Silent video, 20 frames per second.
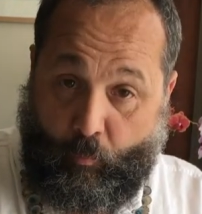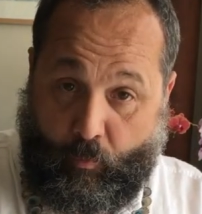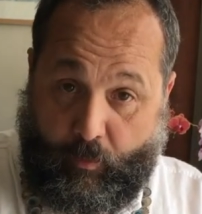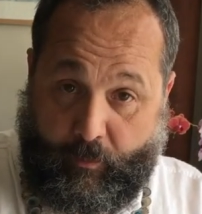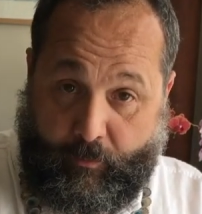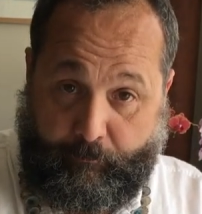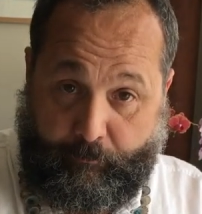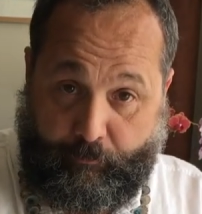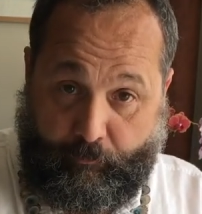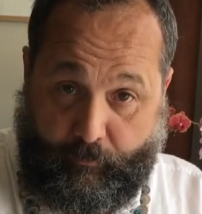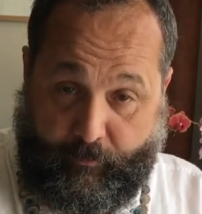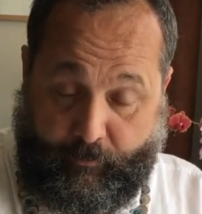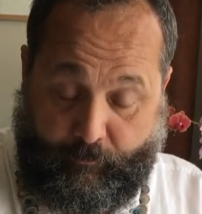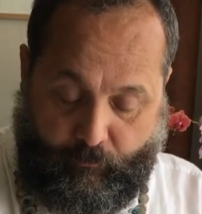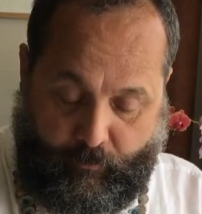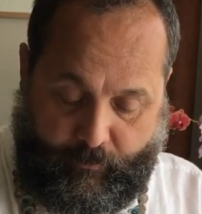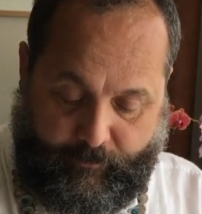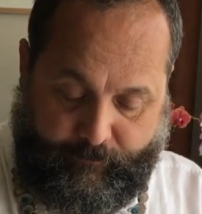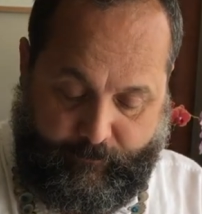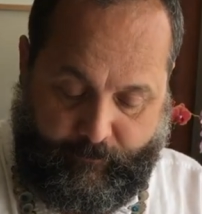one point
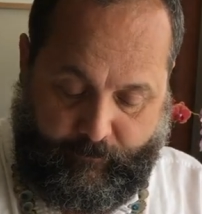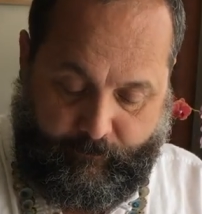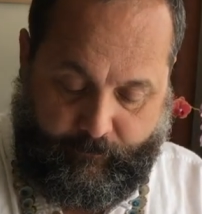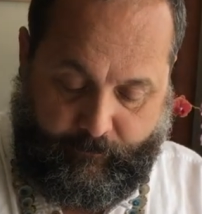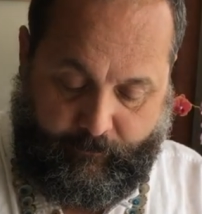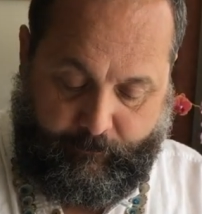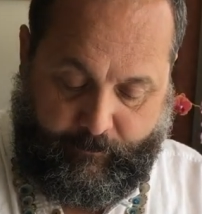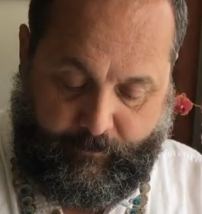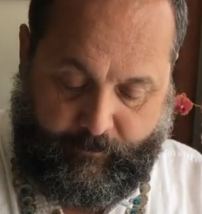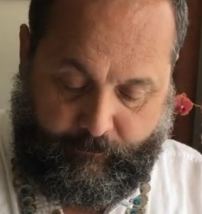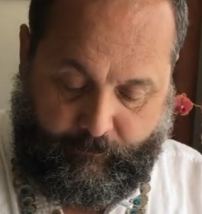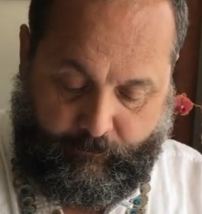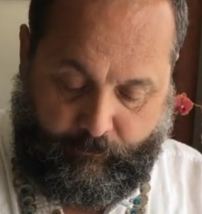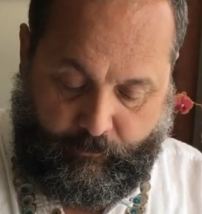right there in the middle,